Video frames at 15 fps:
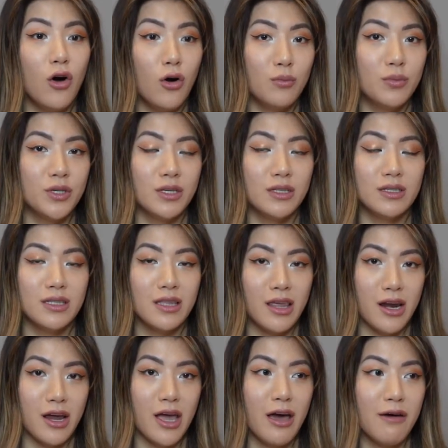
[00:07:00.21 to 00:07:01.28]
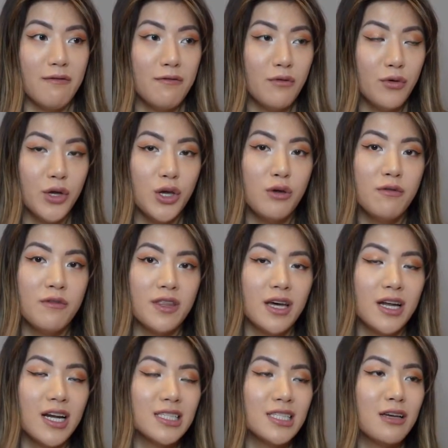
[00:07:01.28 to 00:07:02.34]
options that I have for you for the
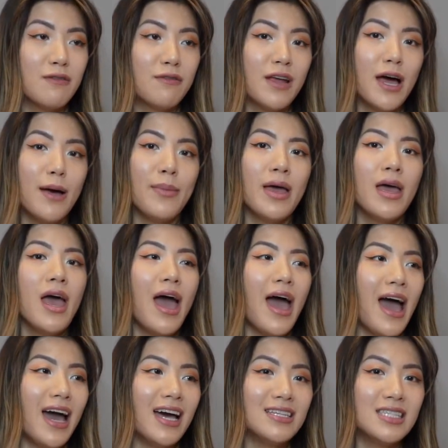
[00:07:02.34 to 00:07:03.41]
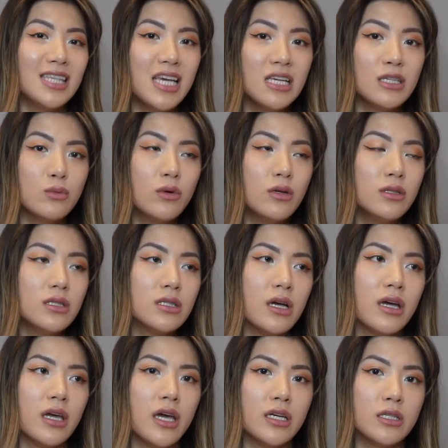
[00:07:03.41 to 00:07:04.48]
classic flap. And these ones,
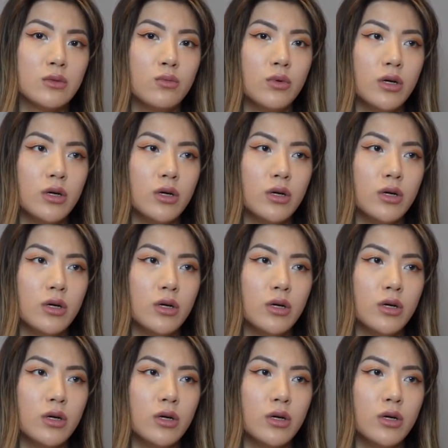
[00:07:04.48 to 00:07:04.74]
I guess,